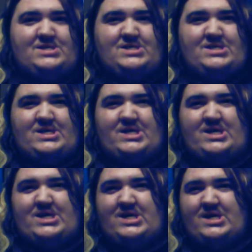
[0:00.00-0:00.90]

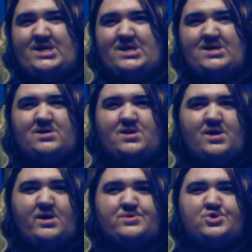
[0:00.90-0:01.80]
eh, I'll
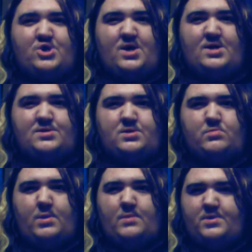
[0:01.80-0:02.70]
try and do one of
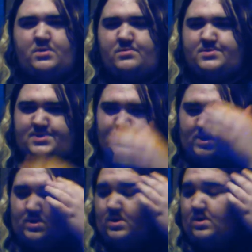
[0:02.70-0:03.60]
those.
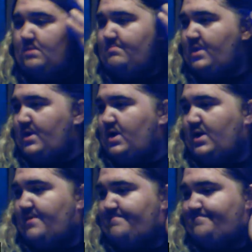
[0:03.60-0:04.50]
But, uh,
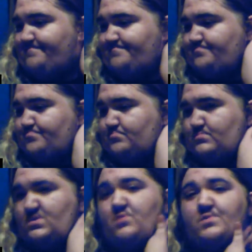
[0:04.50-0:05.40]

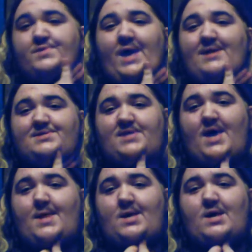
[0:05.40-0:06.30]
with that said,
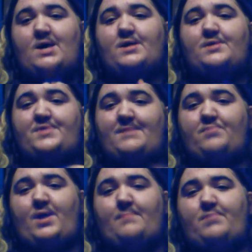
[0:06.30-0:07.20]
V. Brandon
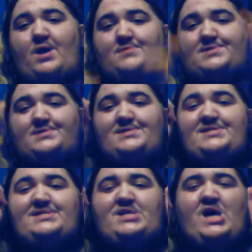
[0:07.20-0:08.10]
Brownson,
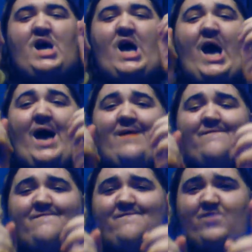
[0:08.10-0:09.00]
I
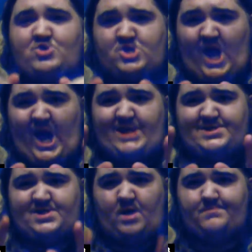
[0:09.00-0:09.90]
forgot
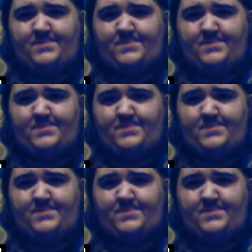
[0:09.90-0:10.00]
something.